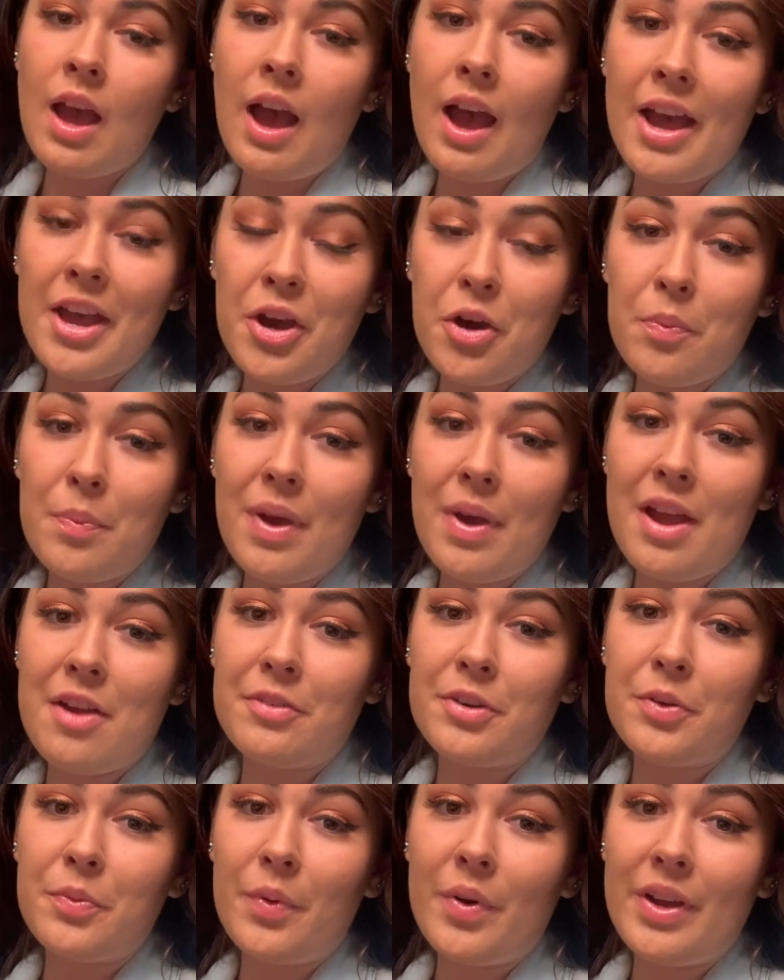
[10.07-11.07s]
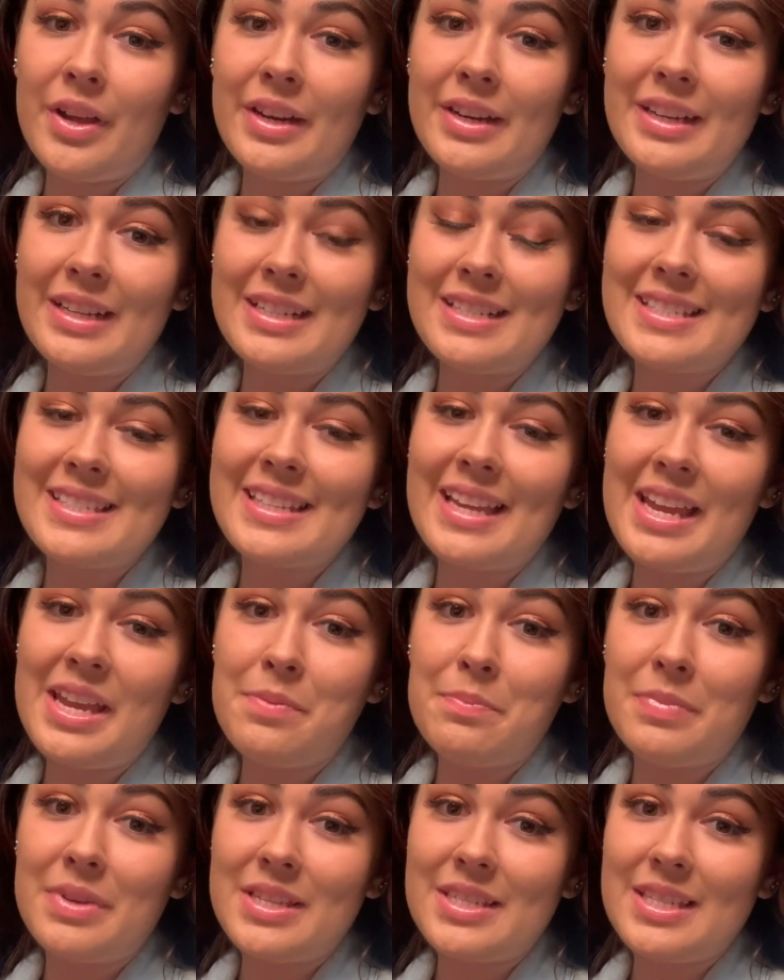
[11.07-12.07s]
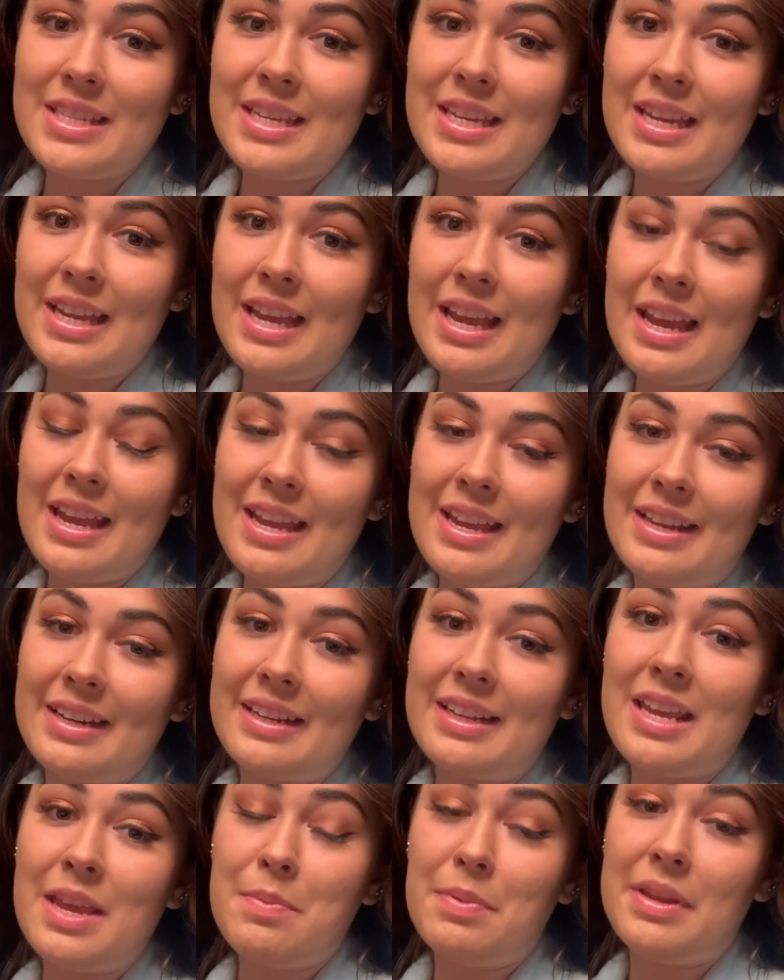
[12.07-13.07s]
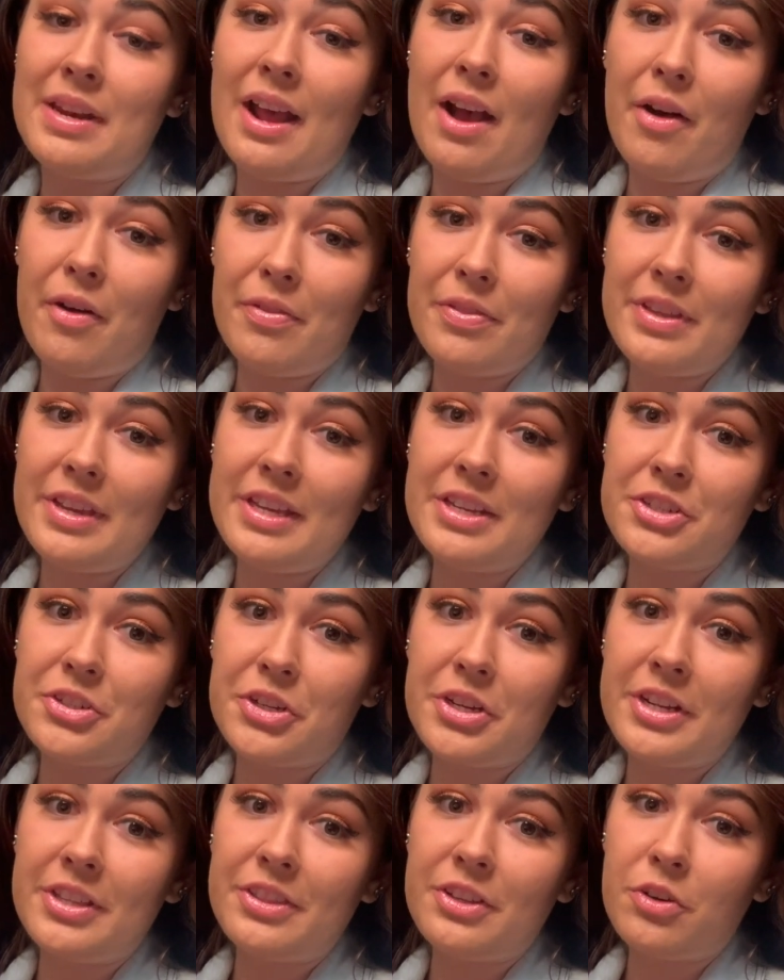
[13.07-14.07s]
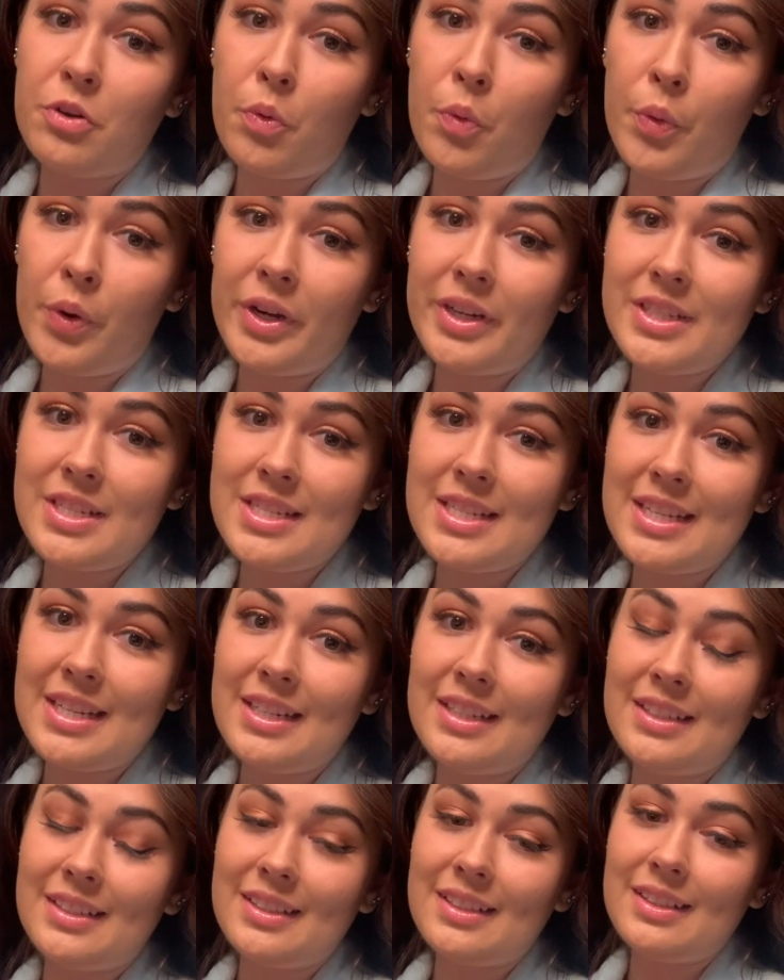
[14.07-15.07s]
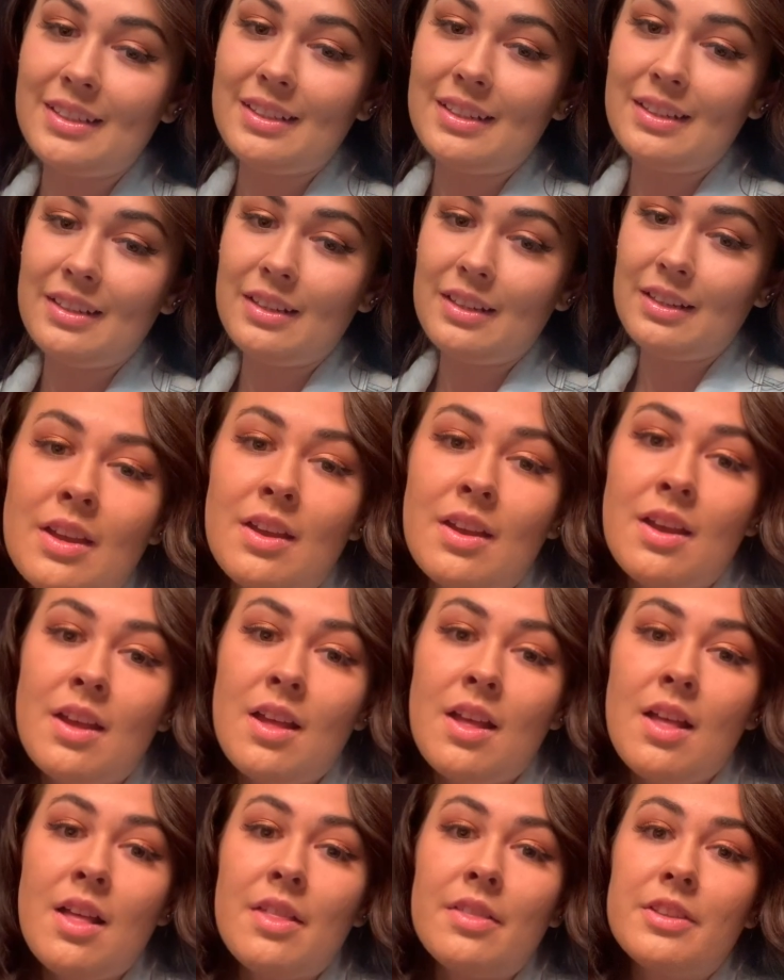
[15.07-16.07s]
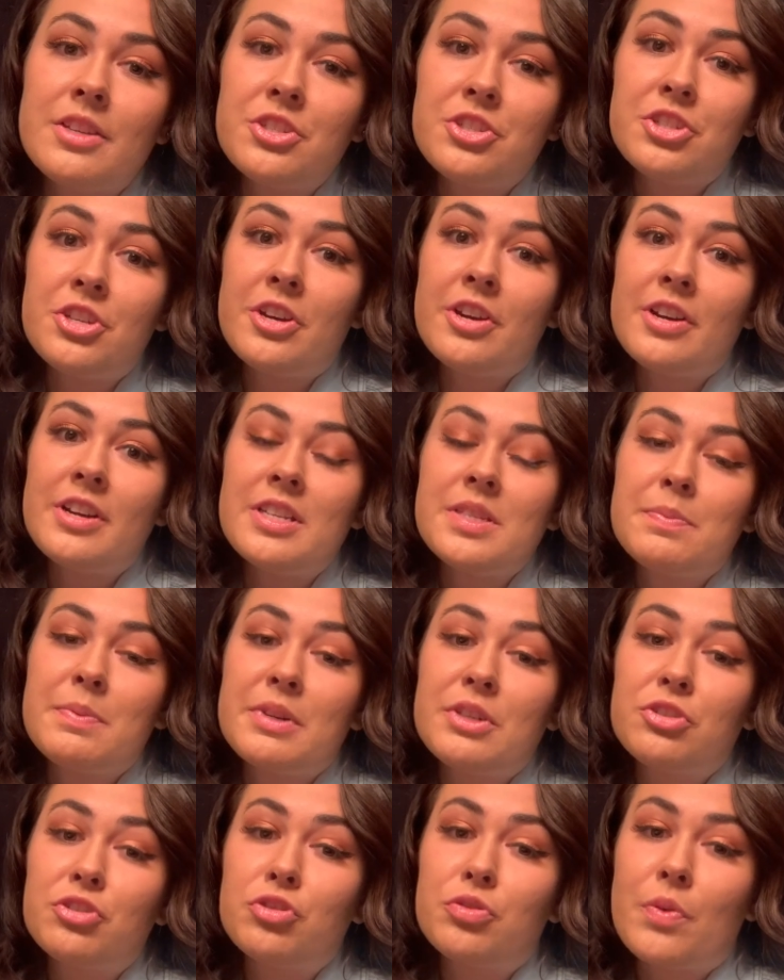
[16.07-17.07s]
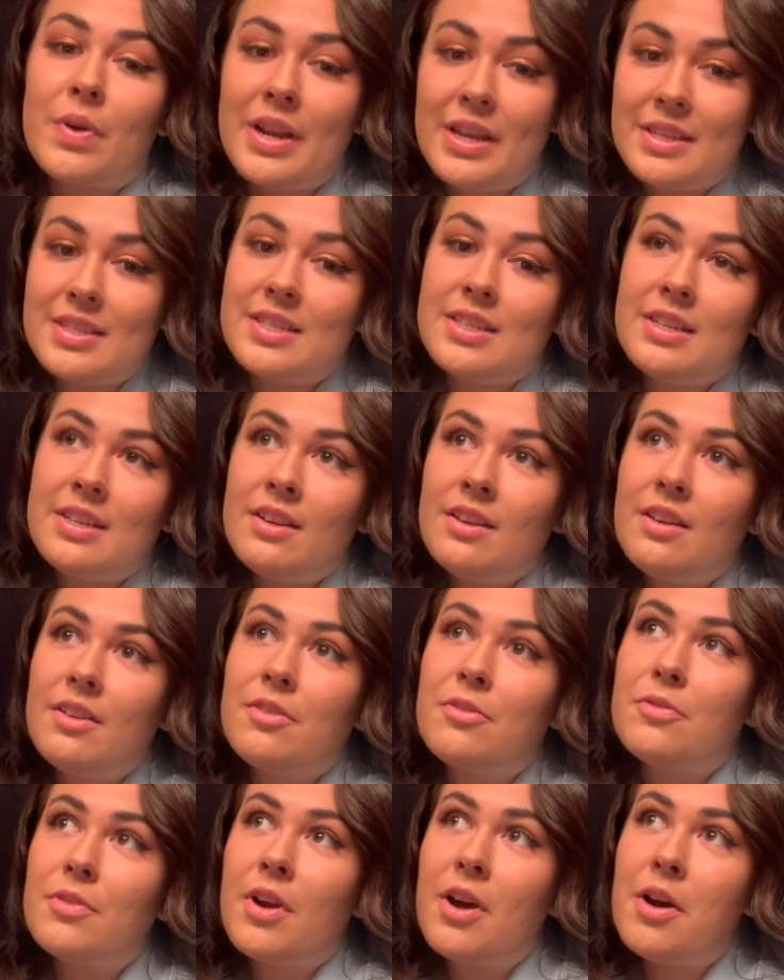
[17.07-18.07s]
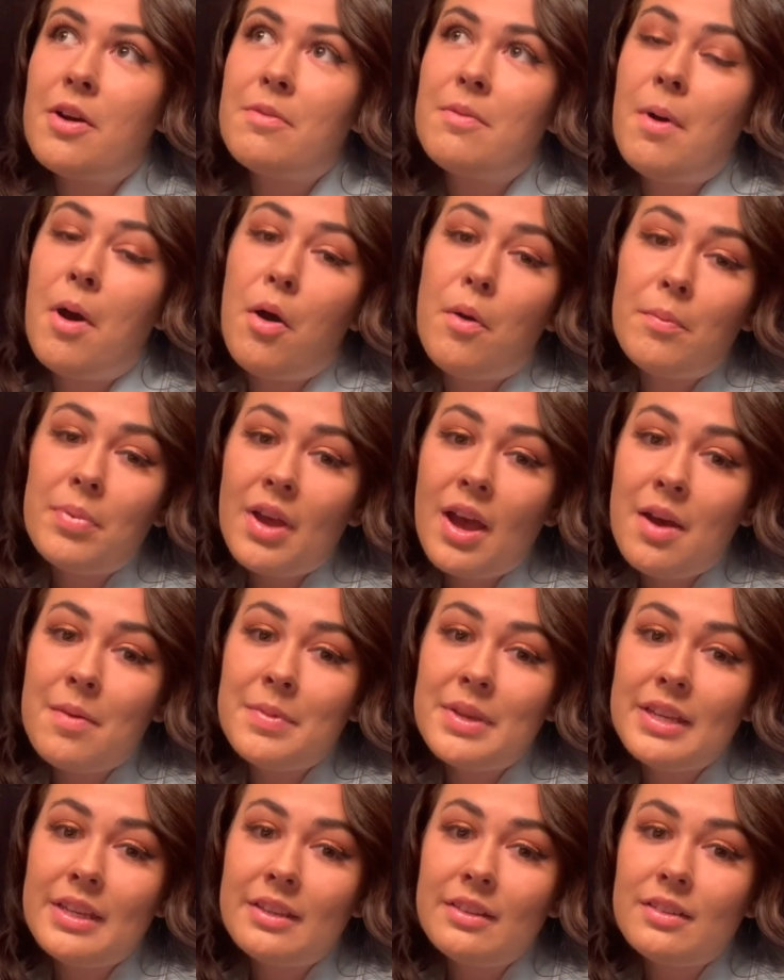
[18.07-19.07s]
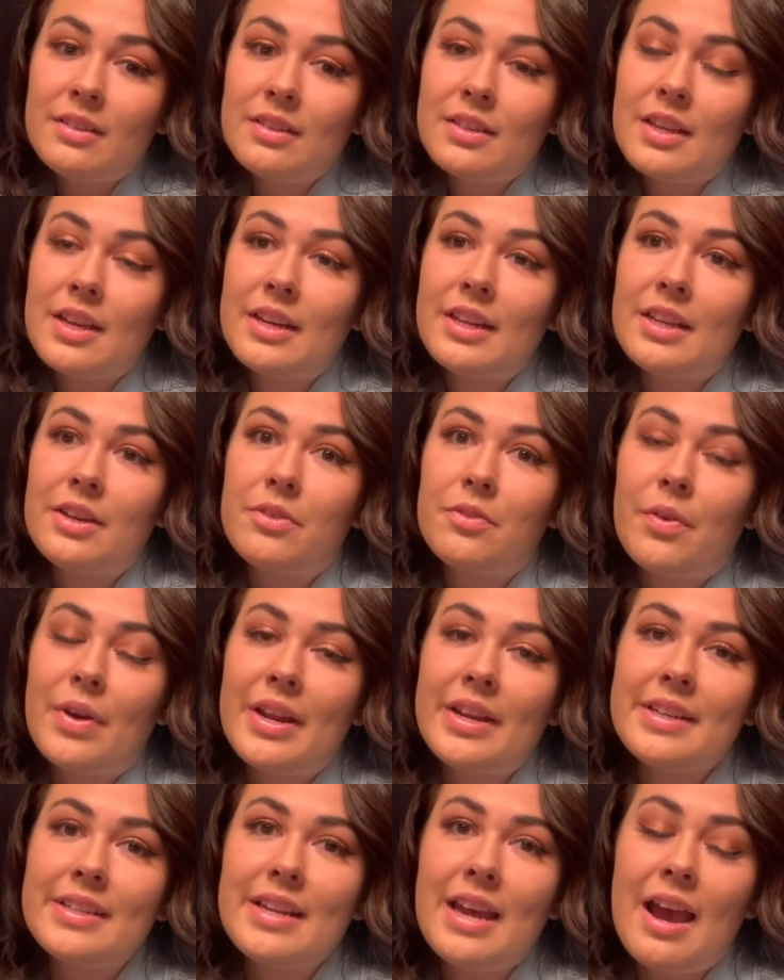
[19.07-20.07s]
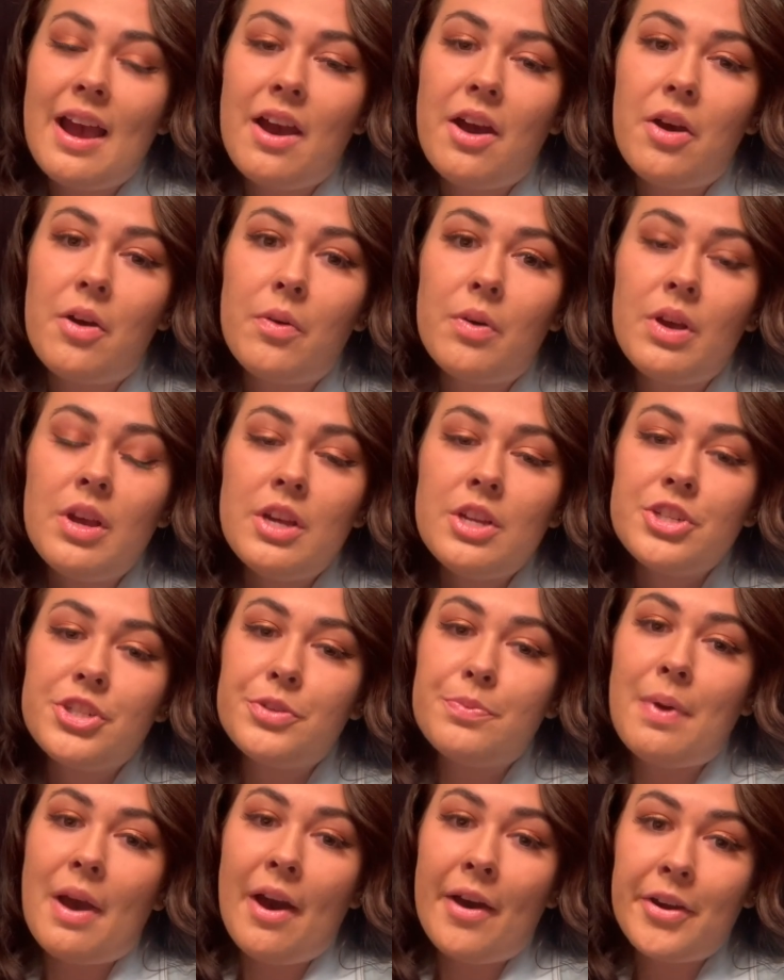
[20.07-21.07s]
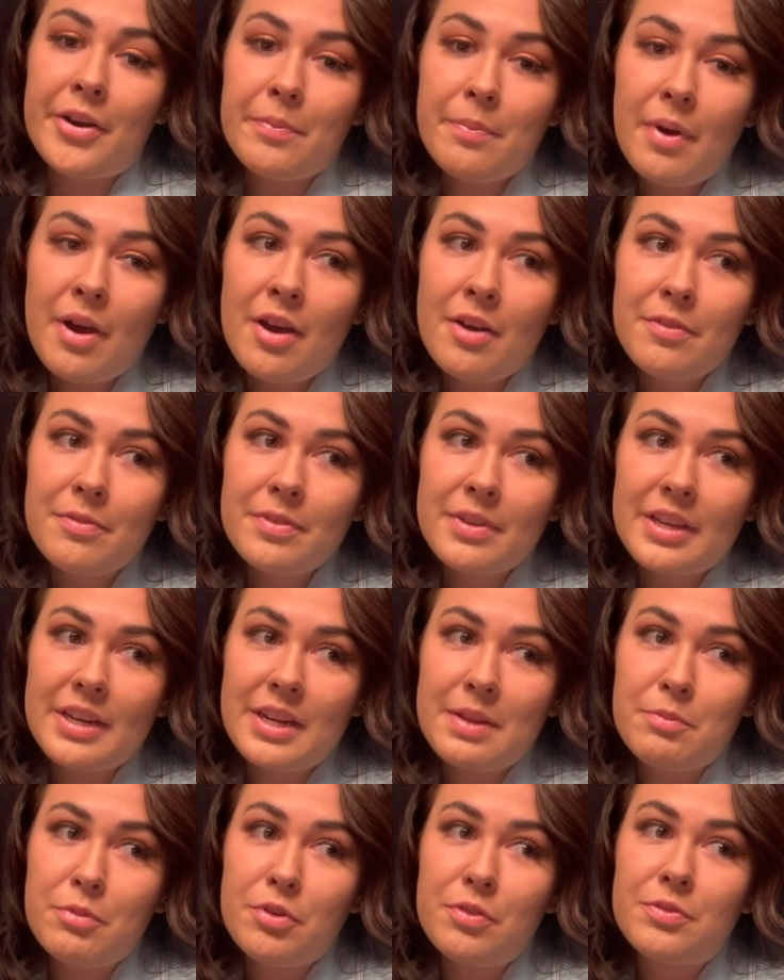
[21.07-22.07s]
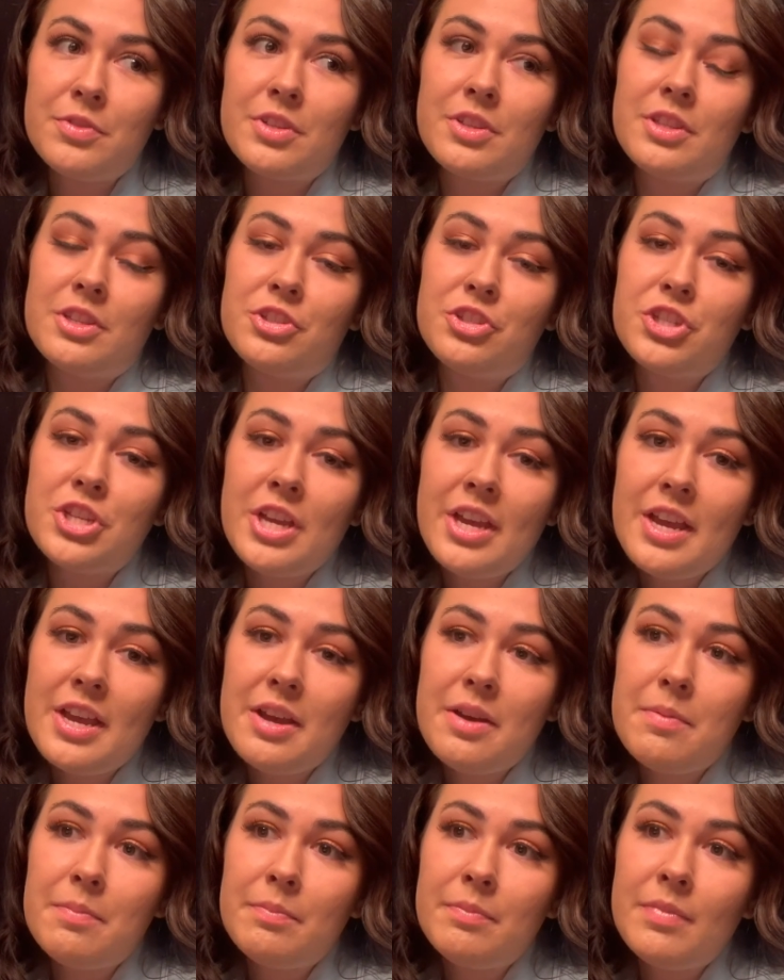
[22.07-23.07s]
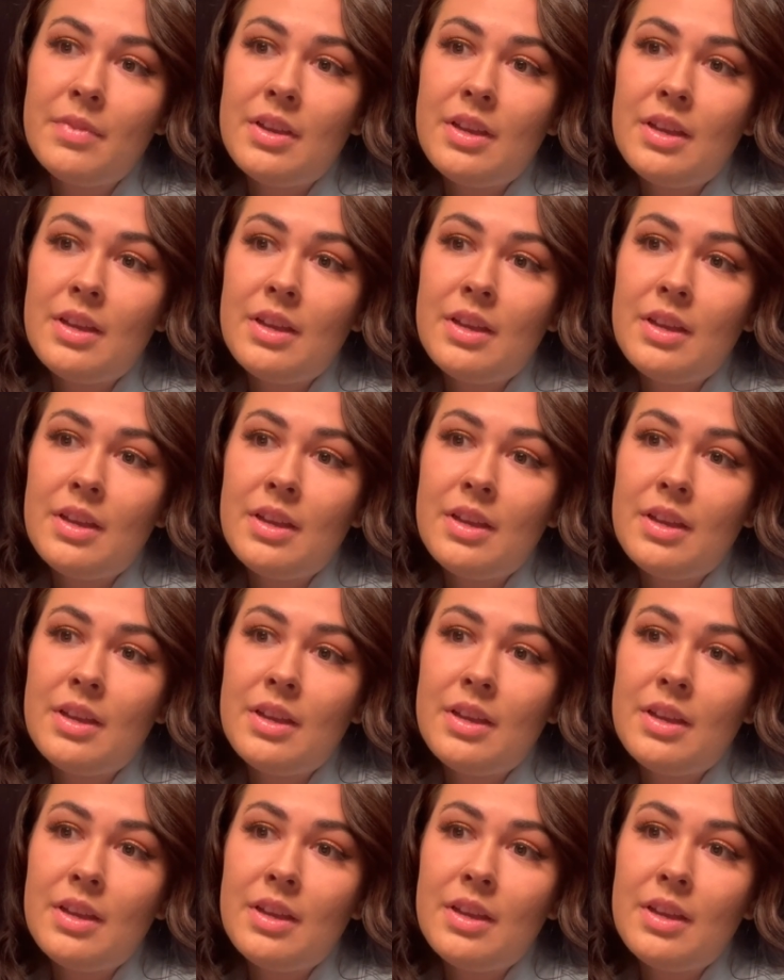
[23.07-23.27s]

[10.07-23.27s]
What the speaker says: I hope everyone is staying busy and keeping healthy during the quarantine. This year has been crazy, from homecoming getting rained out to Powder Puff getting moved to the gym,